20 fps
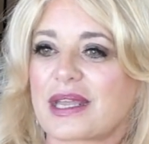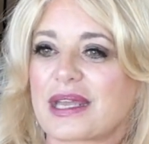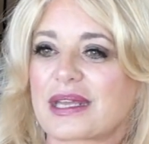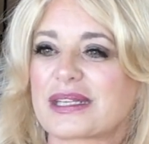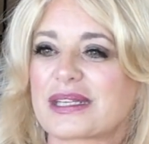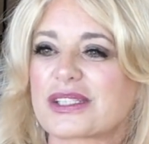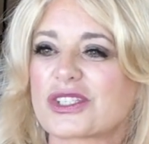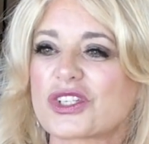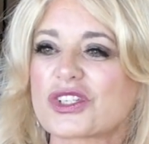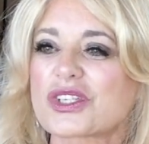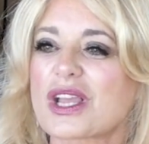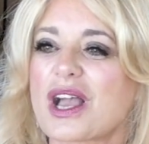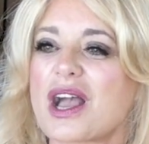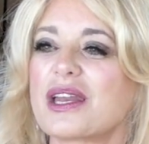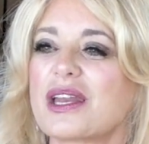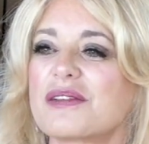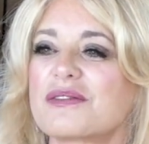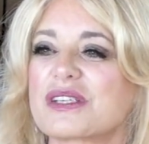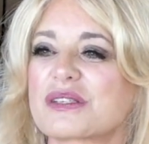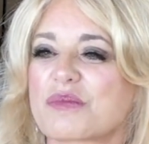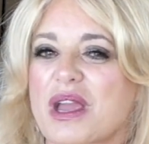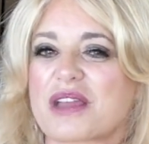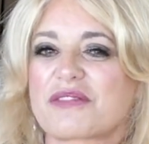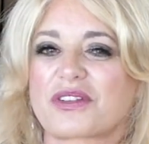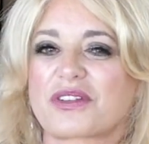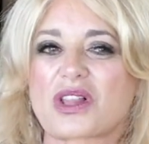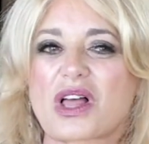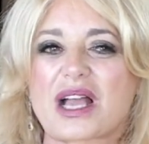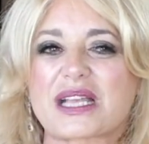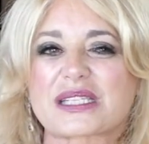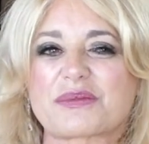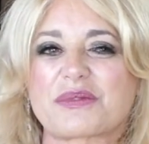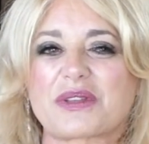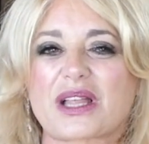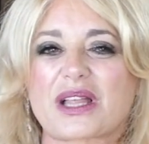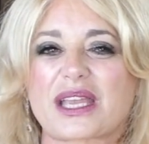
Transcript: And it just kind of is my philosophy.